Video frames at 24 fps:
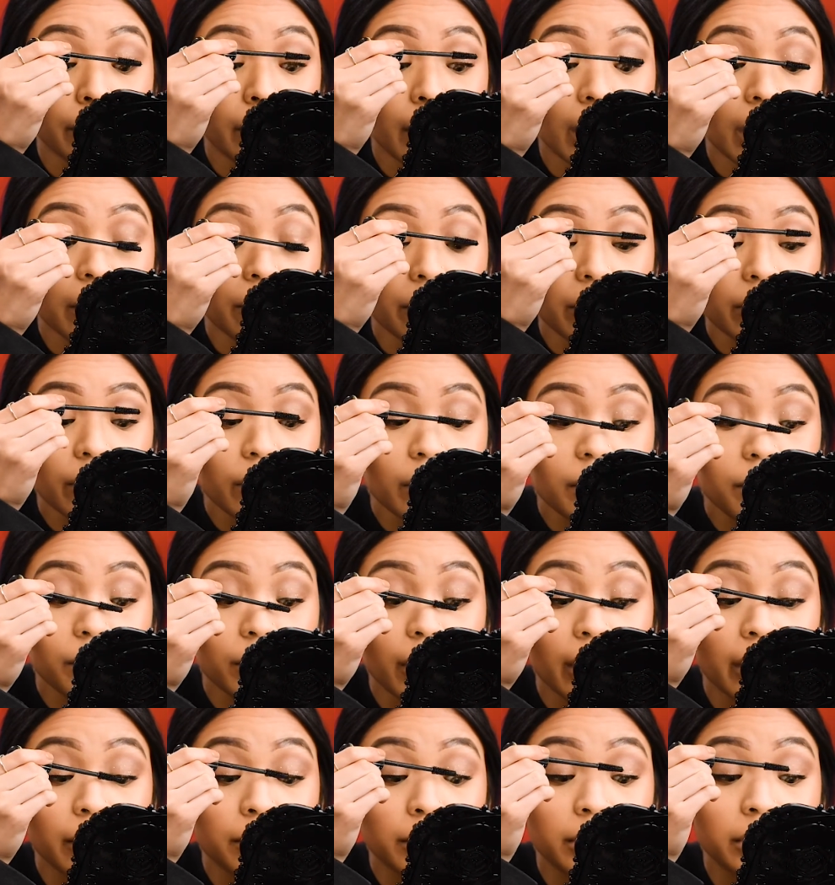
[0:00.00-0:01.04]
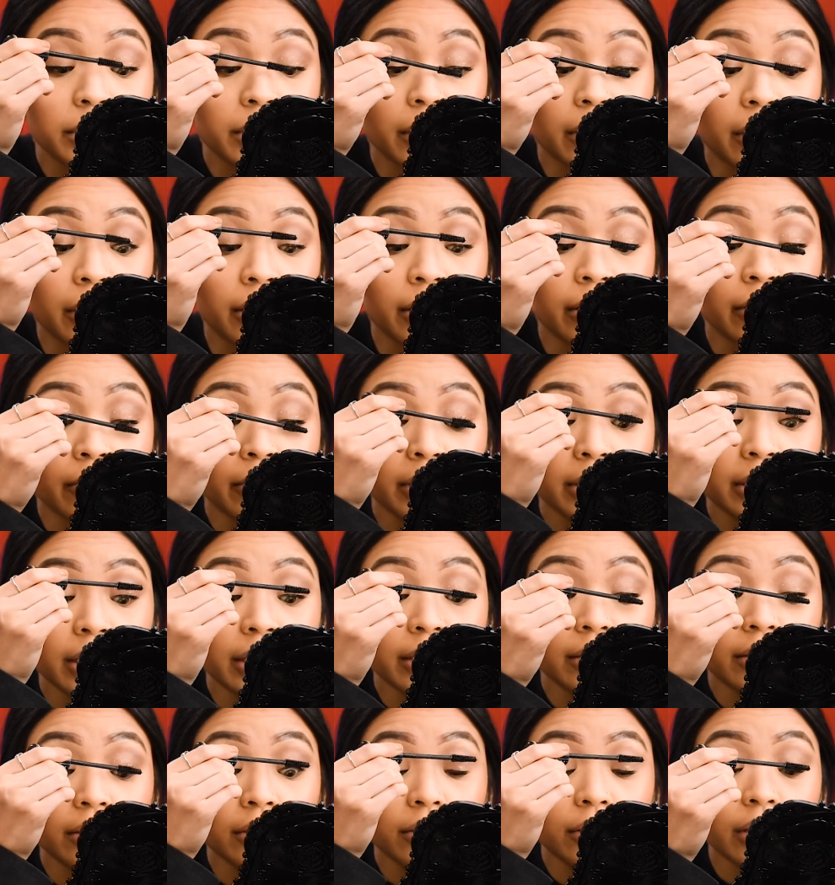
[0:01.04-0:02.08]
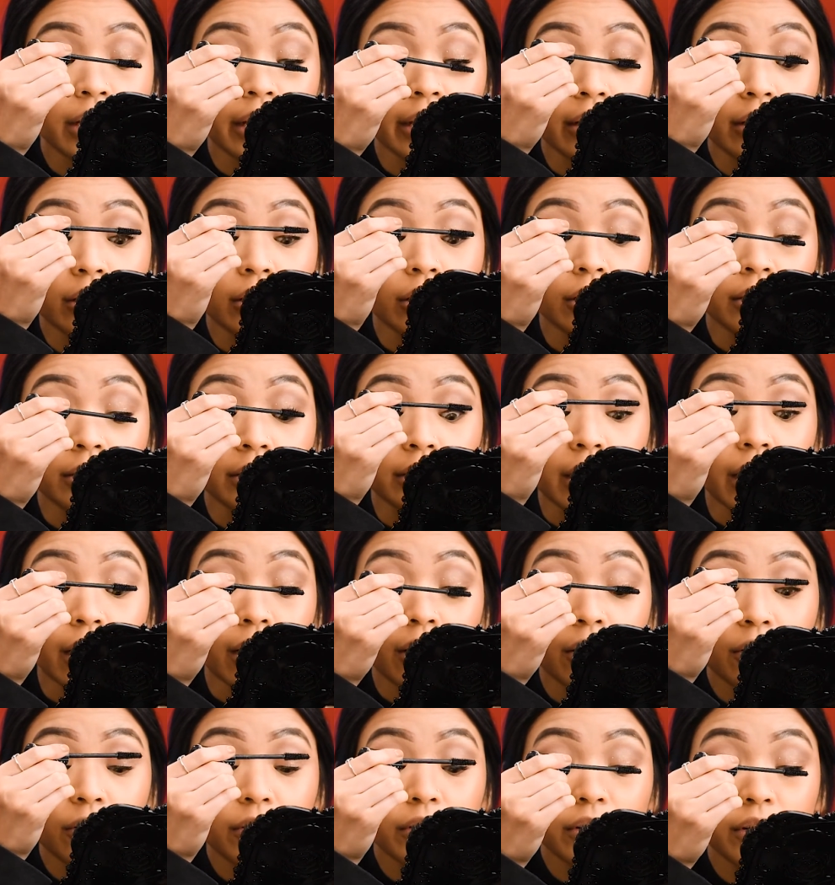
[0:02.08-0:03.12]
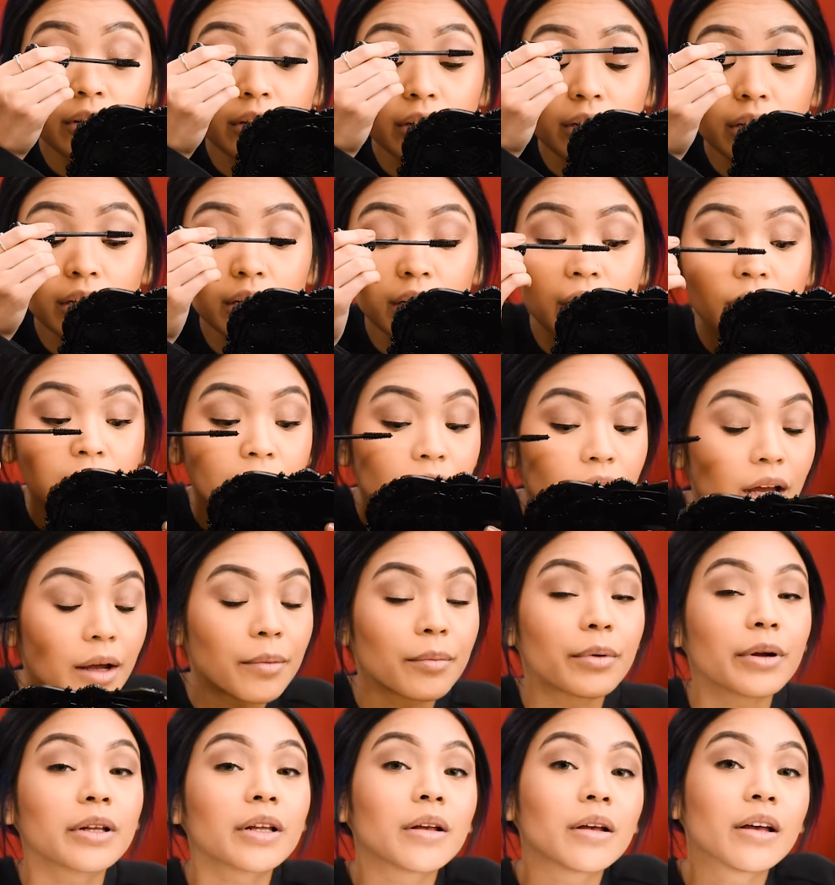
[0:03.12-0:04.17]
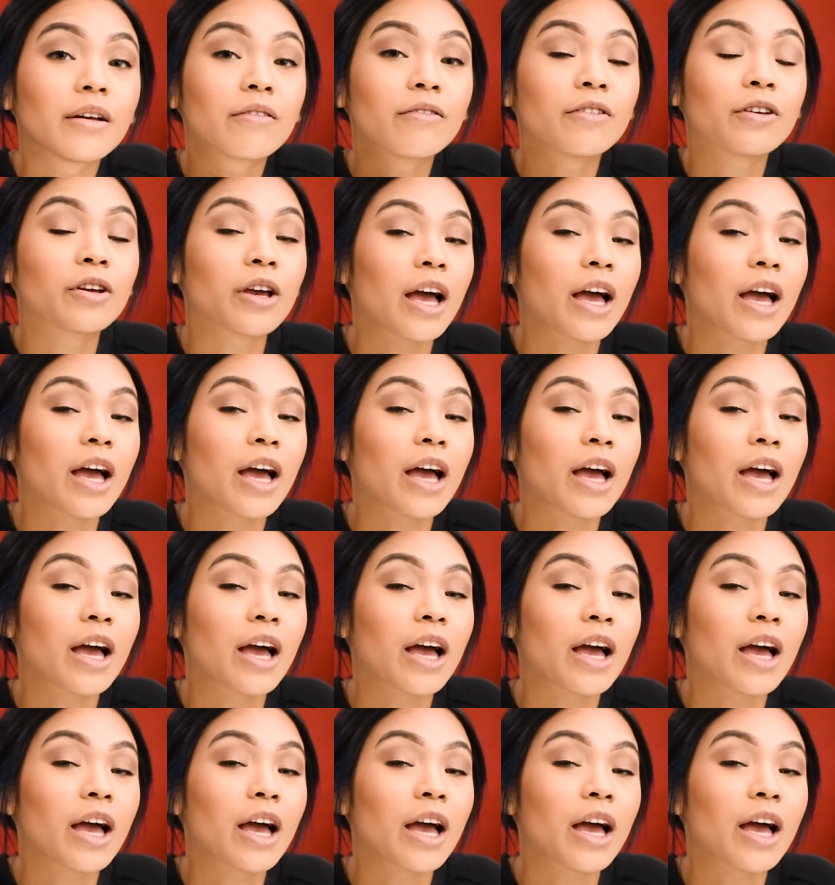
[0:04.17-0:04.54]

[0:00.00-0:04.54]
And whenever I'm applying mascara, I always like to like look down and bring the, if you